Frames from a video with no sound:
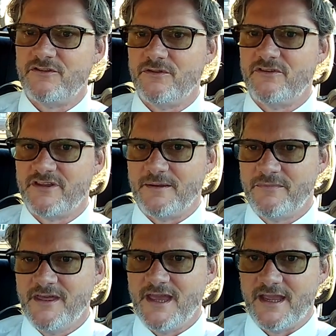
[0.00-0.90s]
to the same
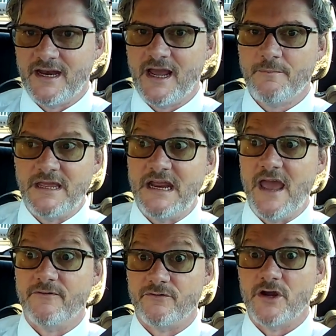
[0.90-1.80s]
thing. And I mean
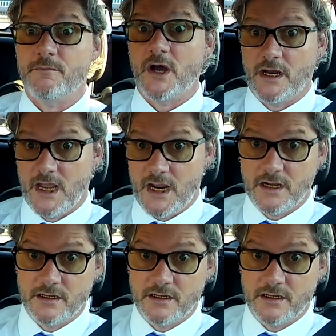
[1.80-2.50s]
everybody,